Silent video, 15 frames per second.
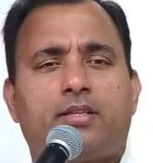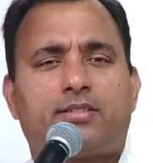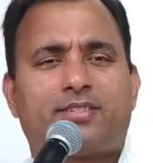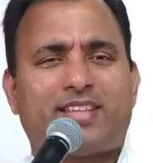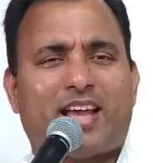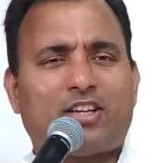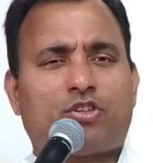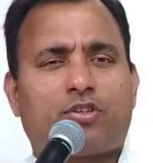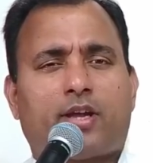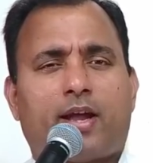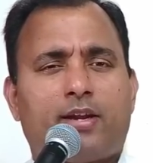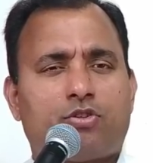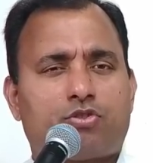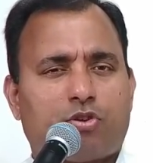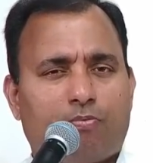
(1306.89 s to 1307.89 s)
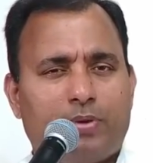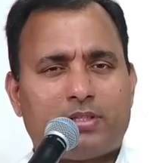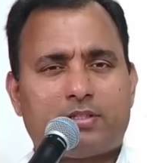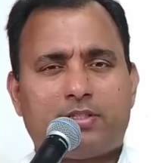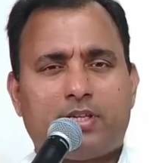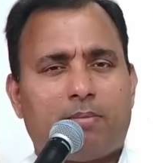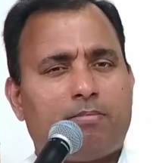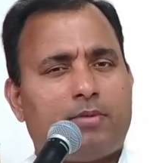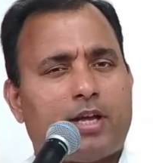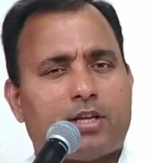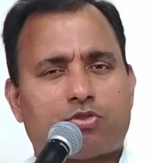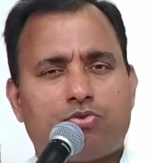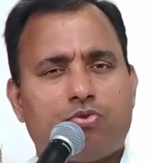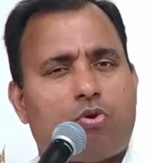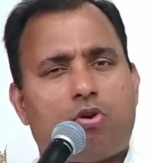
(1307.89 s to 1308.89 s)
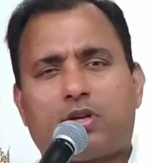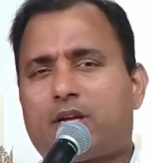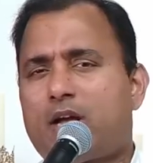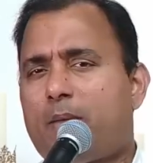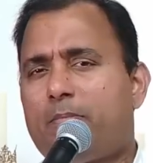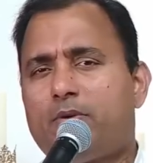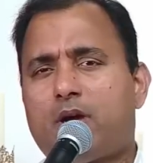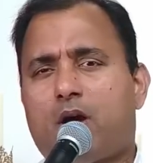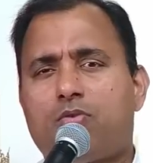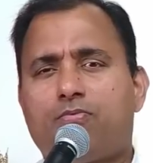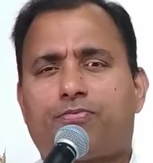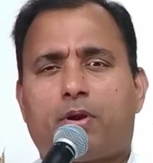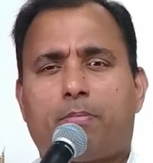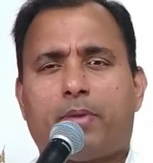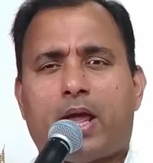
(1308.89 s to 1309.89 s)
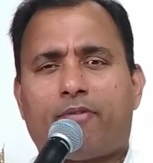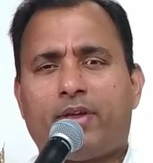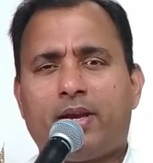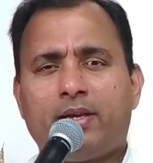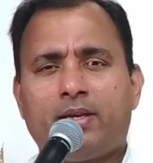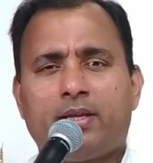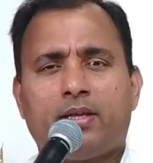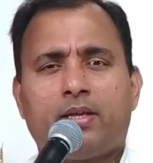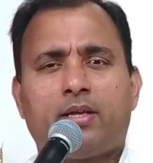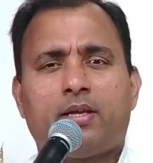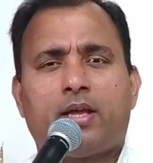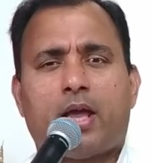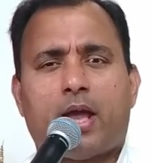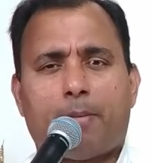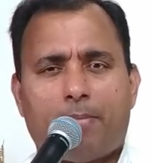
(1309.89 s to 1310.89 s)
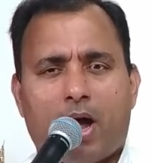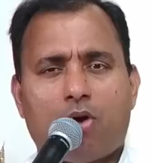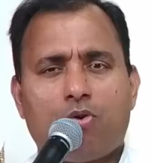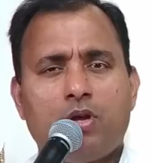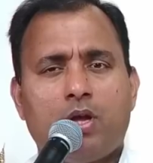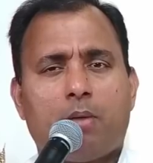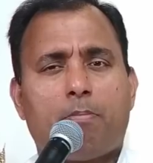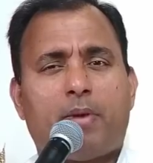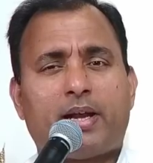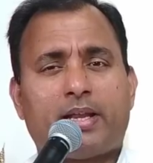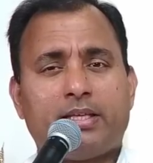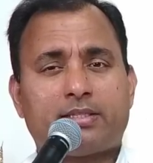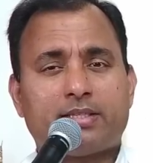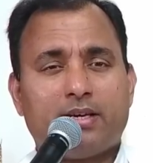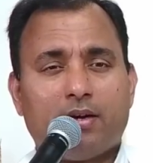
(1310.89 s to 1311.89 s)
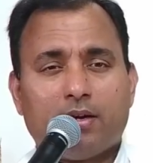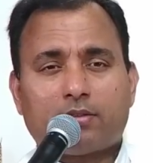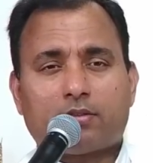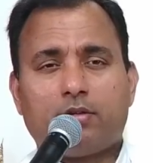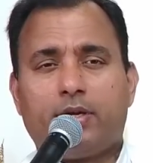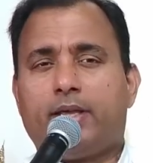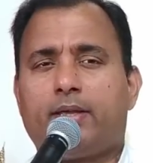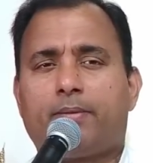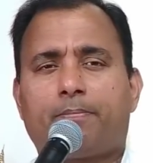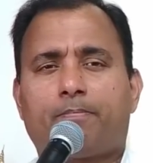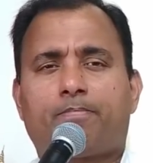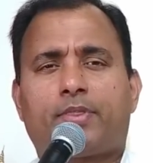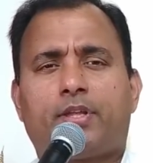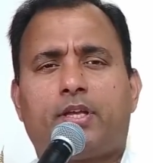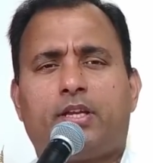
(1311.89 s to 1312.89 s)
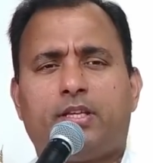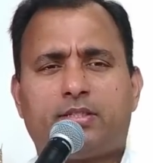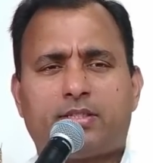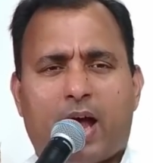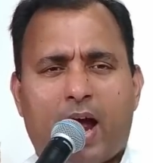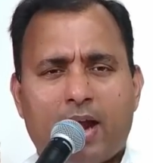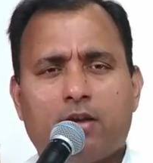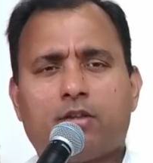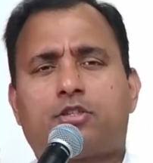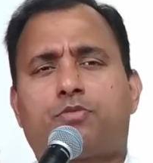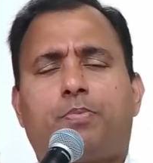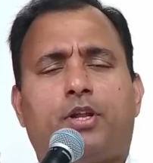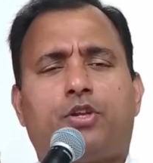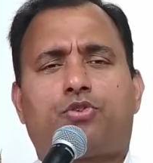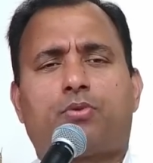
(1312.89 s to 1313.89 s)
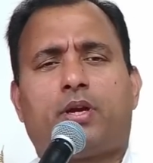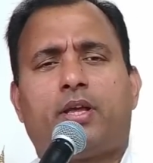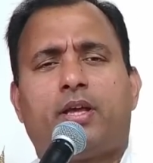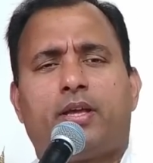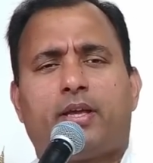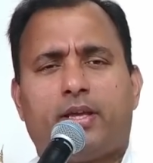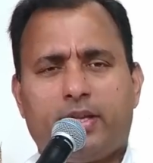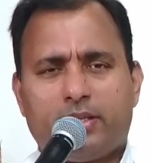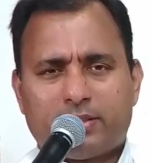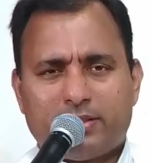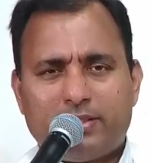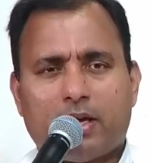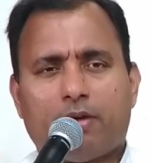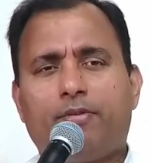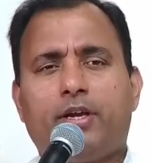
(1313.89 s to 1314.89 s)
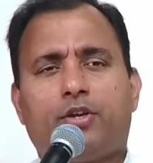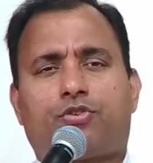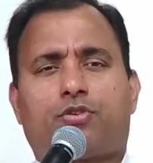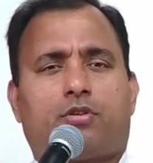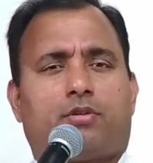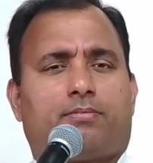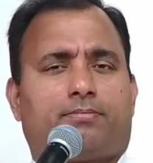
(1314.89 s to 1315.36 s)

Such kinds of wisdom does not come down from heaven above, but is earthly. It is unspiritual. It is devilish.